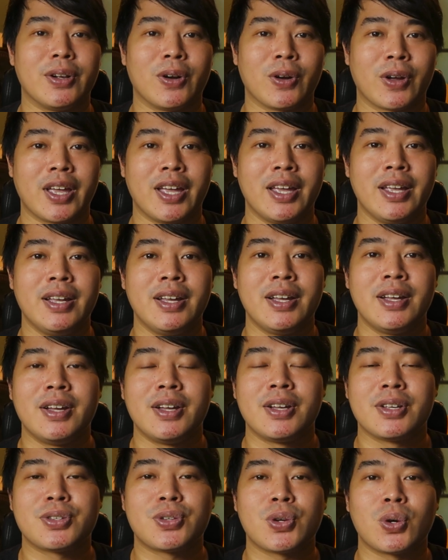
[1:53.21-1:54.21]
Okay,
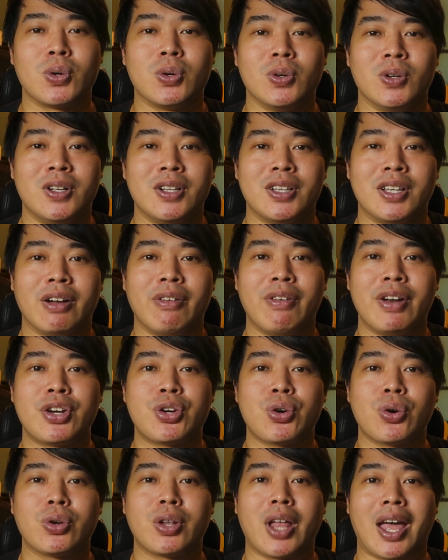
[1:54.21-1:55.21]
so the
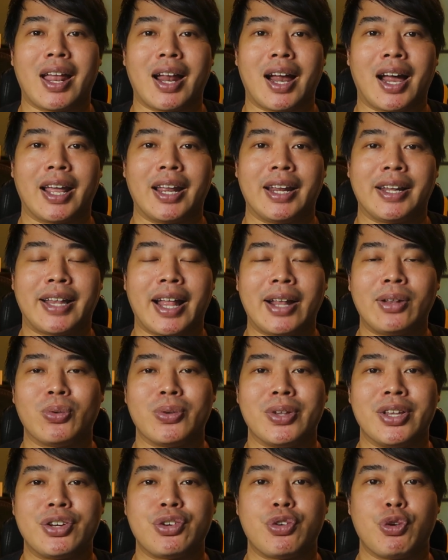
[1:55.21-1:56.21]
ratio that I tend to
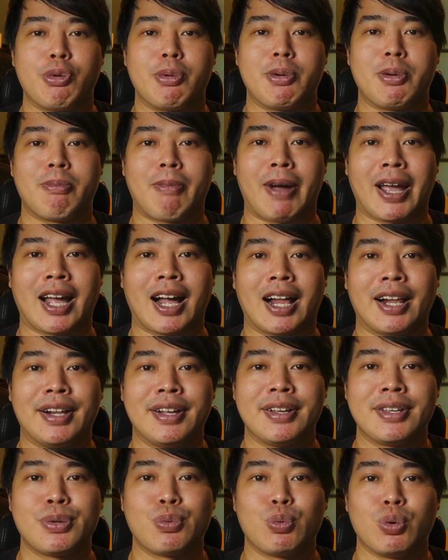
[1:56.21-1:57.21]
distribute my
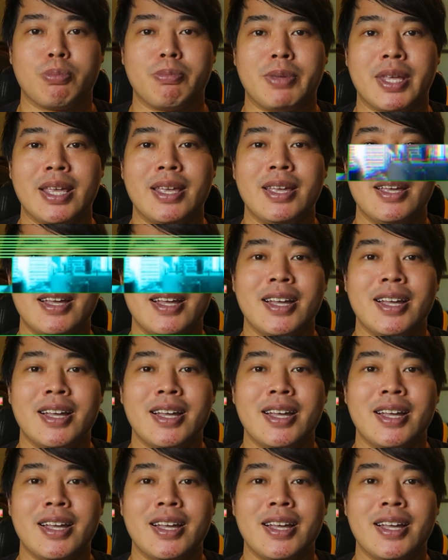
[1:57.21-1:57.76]
colors would be